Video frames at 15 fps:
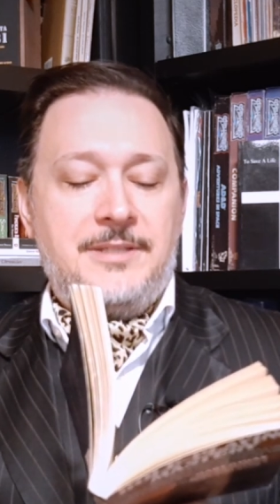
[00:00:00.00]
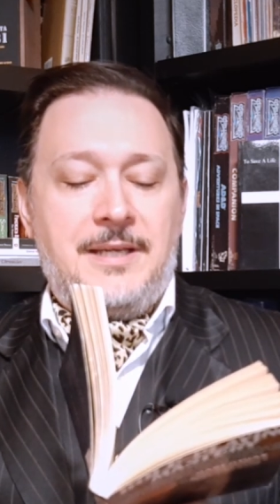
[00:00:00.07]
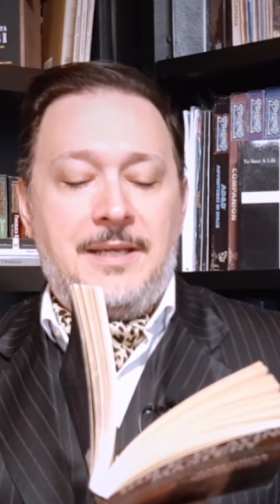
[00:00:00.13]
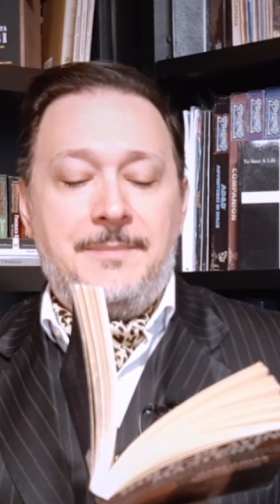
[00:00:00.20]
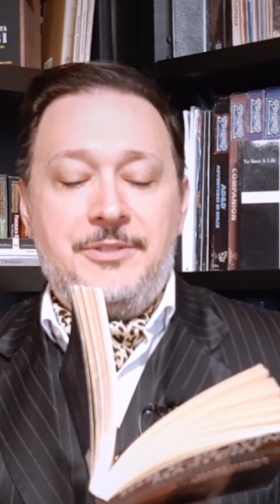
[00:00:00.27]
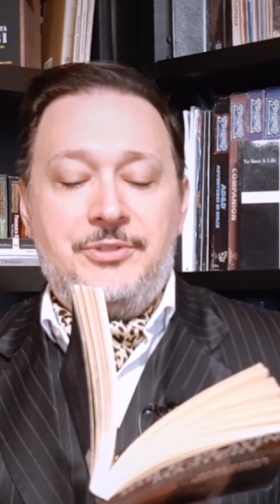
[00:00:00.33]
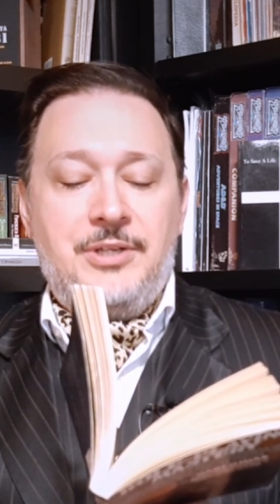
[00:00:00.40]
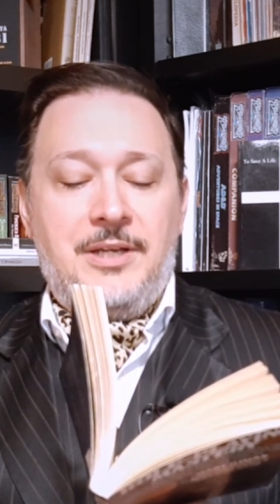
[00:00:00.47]
but
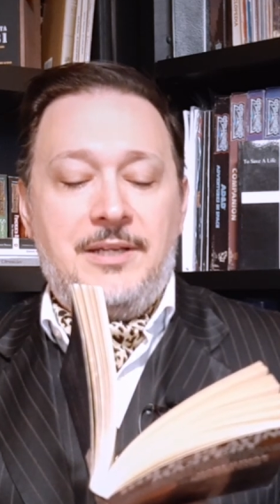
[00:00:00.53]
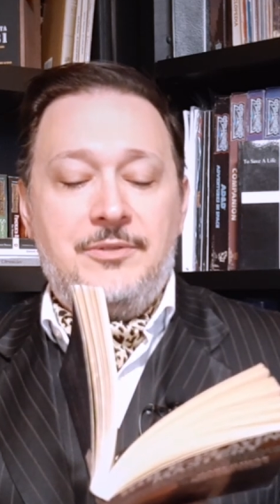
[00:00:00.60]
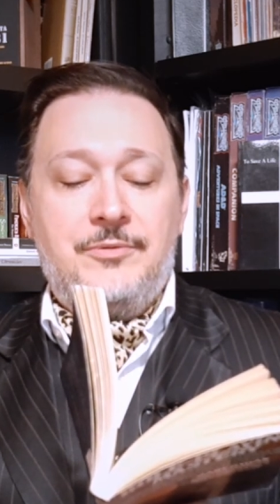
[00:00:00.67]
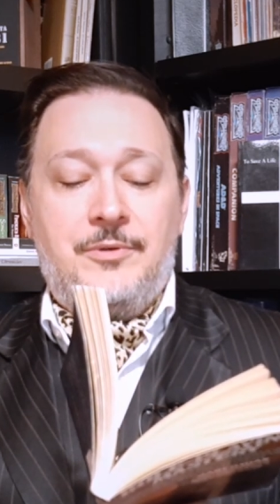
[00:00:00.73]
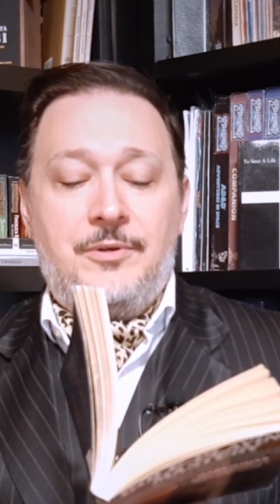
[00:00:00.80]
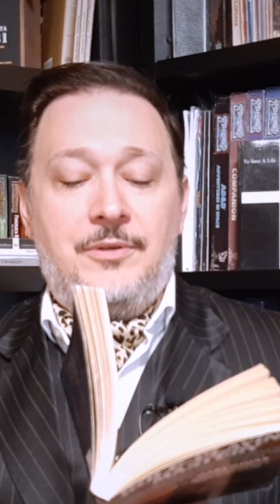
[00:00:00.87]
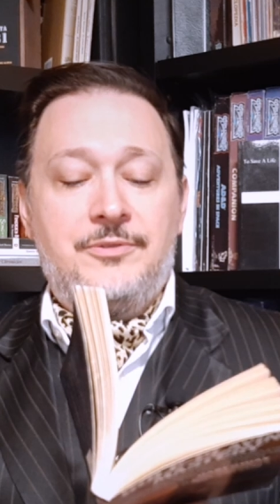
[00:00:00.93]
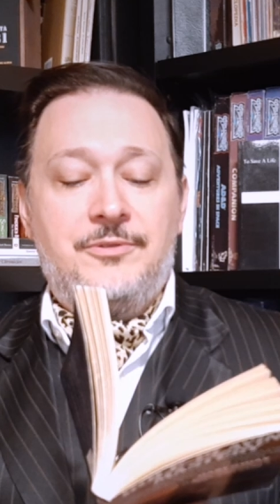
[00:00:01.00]
time and
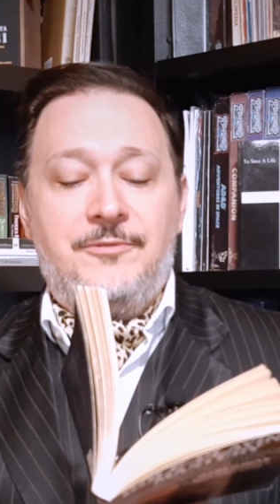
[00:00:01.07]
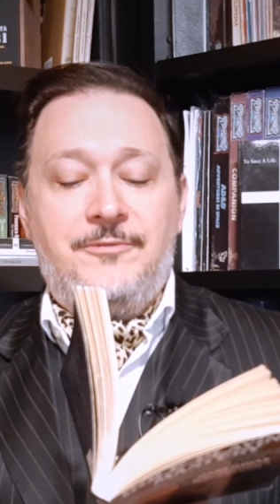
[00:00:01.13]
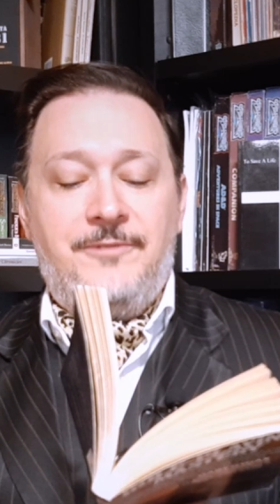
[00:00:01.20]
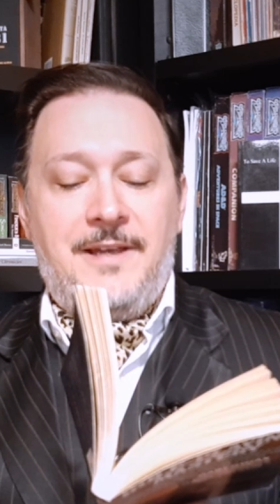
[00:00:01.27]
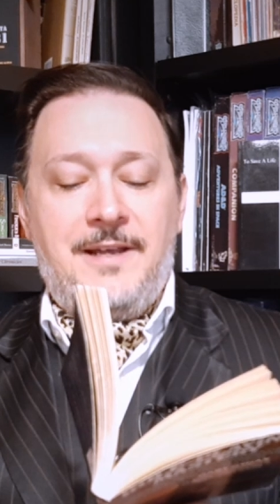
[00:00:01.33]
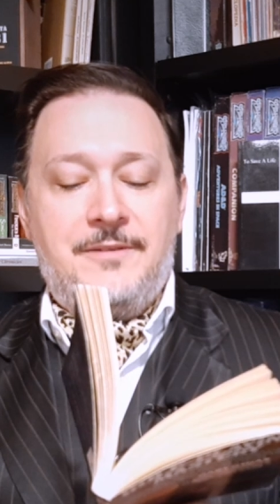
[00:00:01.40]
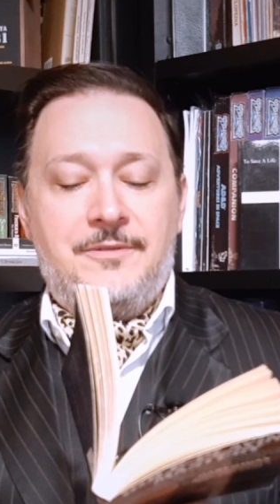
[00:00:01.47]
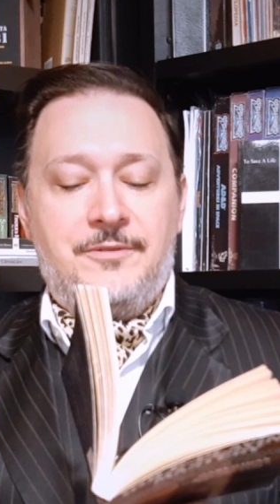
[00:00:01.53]
change were also
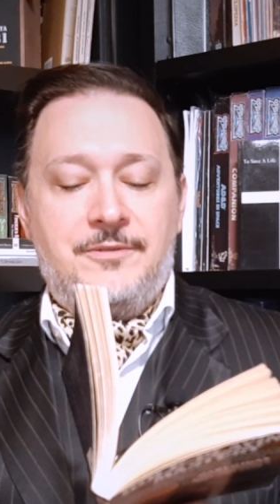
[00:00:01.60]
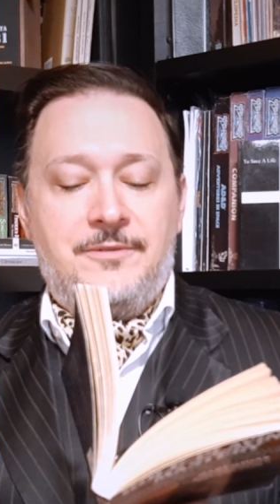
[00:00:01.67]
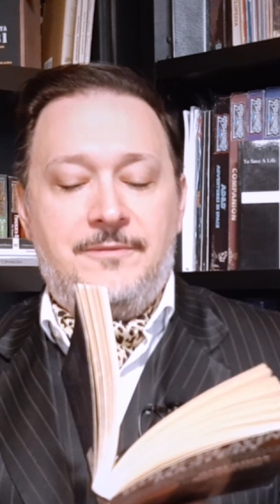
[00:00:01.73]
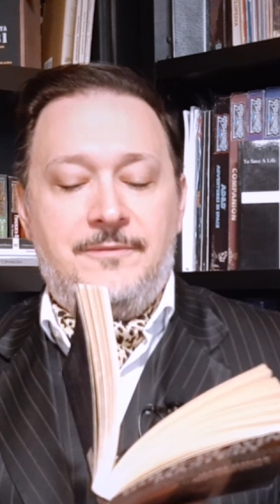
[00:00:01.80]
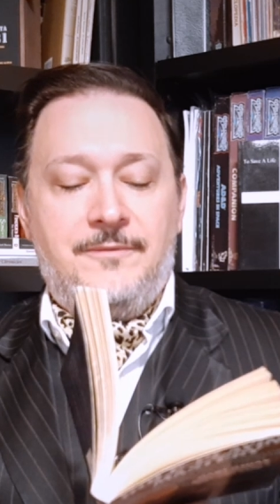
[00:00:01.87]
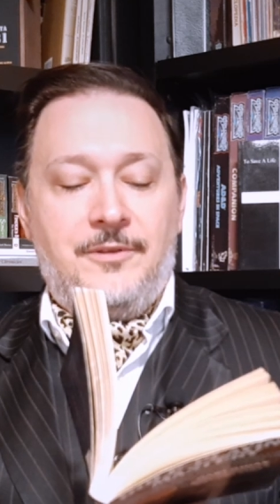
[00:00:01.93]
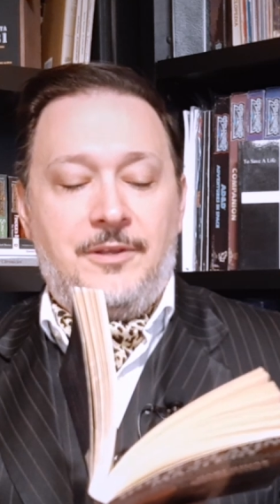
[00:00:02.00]
factors,